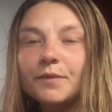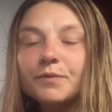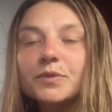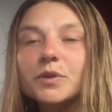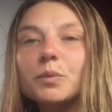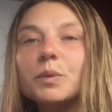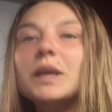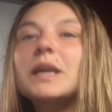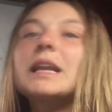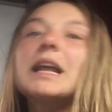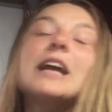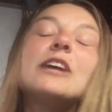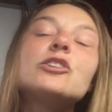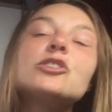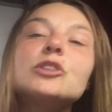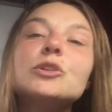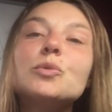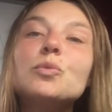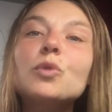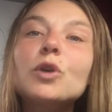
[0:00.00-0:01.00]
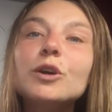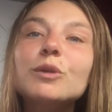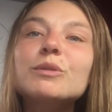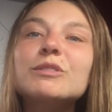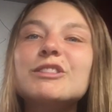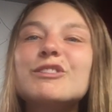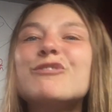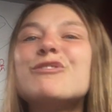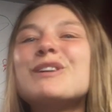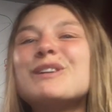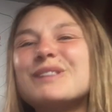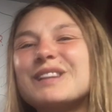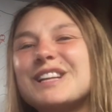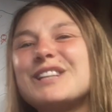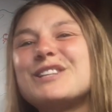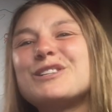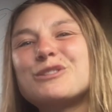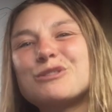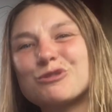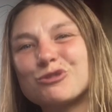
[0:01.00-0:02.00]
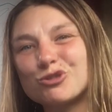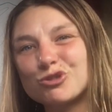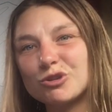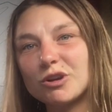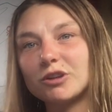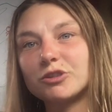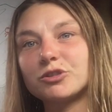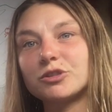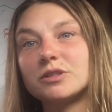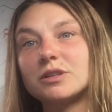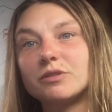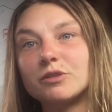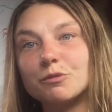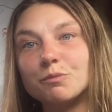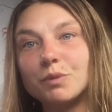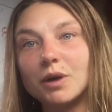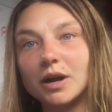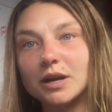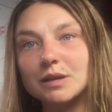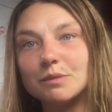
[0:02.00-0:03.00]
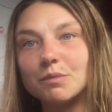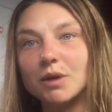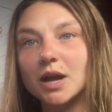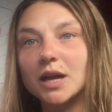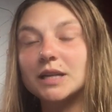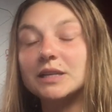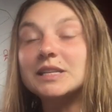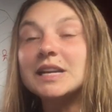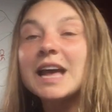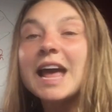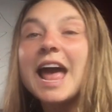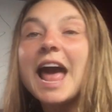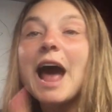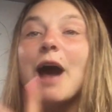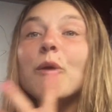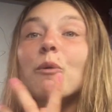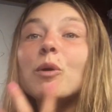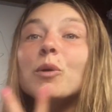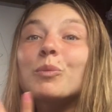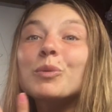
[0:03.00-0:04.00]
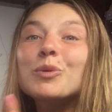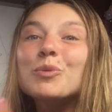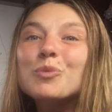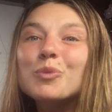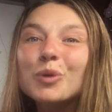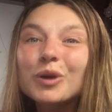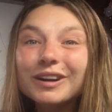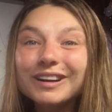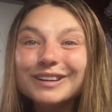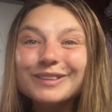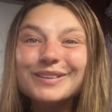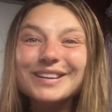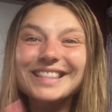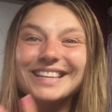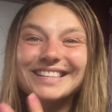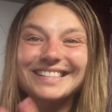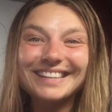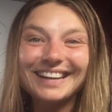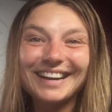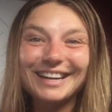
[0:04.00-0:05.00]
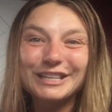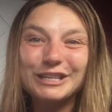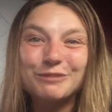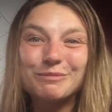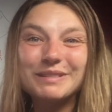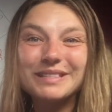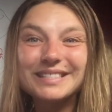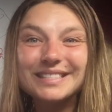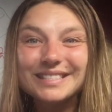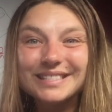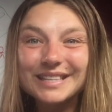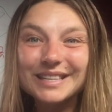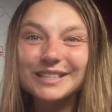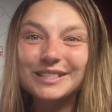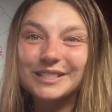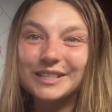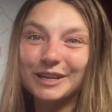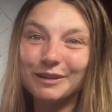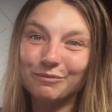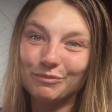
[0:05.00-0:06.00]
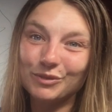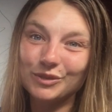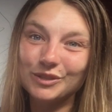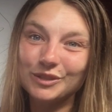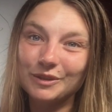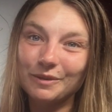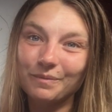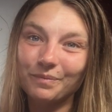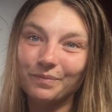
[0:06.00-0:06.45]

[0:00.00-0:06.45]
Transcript: then we can actually work with the foundational structures of the body mind. And when we work with attachment systems,